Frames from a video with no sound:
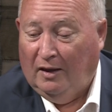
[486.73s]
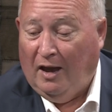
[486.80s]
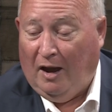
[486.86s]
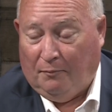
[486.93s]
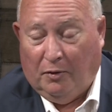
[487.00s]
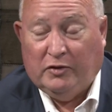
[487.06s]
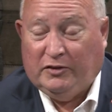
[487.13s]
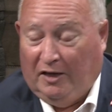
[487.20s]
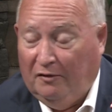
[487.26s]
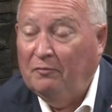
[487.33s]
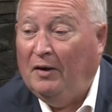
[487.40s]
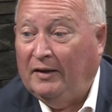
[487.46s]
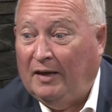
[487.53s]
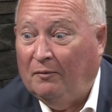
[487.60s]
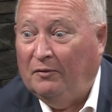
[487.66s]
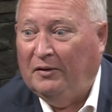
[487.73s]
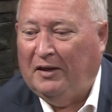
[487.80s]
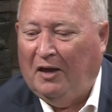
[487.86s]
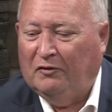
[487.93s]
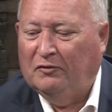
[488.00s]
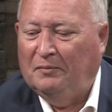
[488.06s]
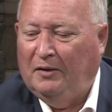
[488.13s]
I appreciate everybody coming to the
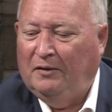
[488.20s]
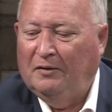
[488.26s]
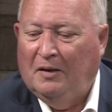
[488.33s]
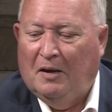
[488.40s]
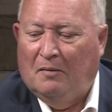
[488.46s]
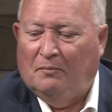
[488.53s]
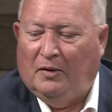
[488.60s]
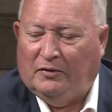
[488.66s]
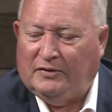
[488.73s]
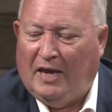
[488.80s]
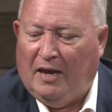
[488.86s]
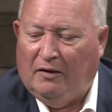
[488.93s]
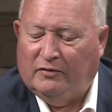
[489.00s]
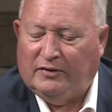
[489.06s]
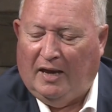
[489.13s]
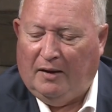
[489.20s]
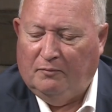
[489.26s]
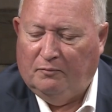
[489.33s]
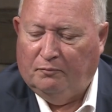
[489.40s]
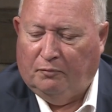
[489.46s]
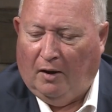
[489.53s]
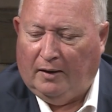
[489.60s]
council meeting, but Sam
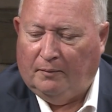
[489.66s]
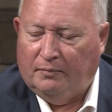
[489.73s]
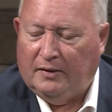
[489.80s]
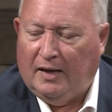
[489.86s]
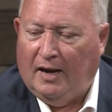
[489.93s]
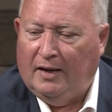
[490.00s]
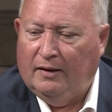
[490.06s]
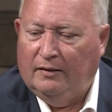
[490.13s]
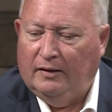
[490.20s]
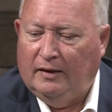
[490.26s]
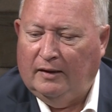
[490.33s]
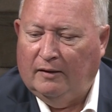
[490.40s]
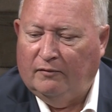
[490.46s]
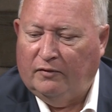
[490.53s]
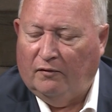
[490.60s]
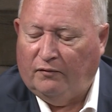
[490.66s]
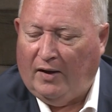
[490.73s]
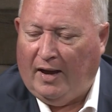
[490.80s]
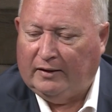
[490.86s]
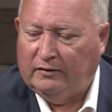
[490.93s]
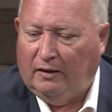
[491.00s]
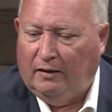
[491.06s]
brought up the
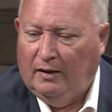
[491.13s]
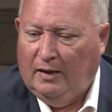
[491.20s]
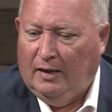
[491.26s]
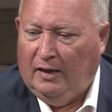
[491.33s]
fact that